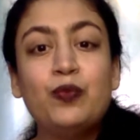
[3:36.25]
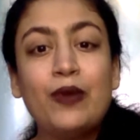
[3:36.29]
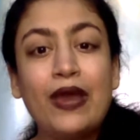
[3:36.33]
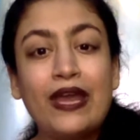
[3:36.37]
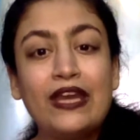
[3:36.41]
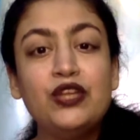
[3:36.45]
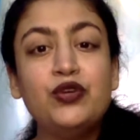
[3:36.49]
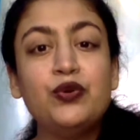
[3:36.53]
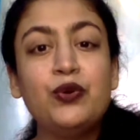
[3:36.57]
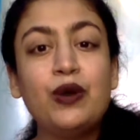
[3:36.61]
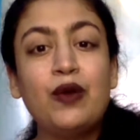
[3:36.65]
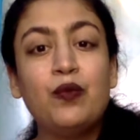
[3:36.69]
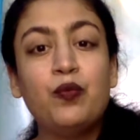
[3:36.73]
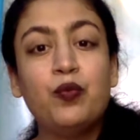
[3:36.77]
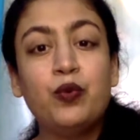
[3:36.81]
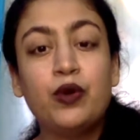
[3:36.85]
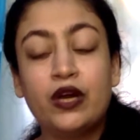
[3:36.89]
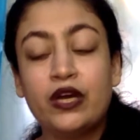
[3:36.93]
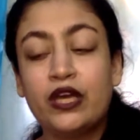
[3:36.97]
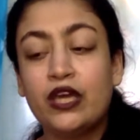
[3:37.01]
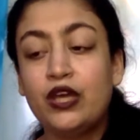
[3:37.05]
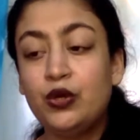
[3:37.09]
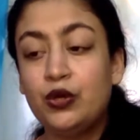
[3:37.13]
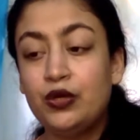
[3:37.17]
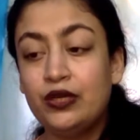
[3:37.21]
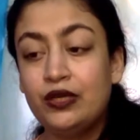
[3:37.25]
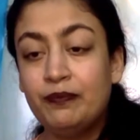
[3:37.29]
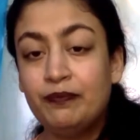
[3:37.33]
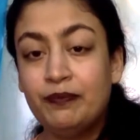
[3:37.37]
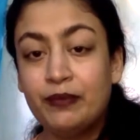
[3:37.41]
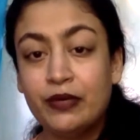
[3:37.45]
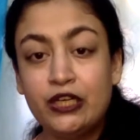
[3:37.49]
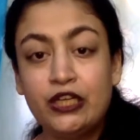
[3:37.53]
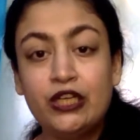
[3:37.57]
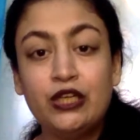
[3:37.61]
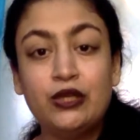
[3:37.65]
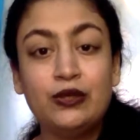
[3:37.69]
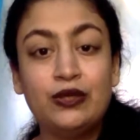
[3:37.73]
when you are working on a
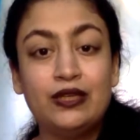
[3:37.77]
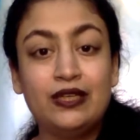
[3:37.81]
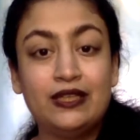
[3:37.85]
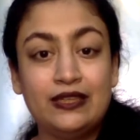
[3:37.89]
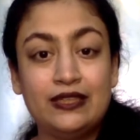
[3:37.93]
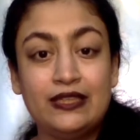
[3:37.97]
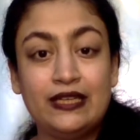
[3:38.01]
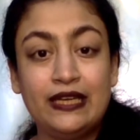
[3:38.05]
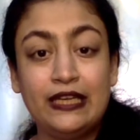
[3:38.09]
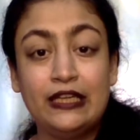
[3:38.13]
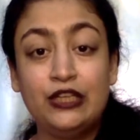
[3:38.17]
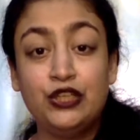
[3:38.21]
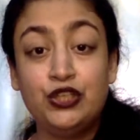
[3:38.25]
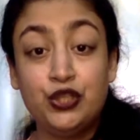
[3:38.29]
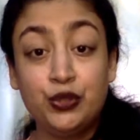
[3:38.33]
particular thing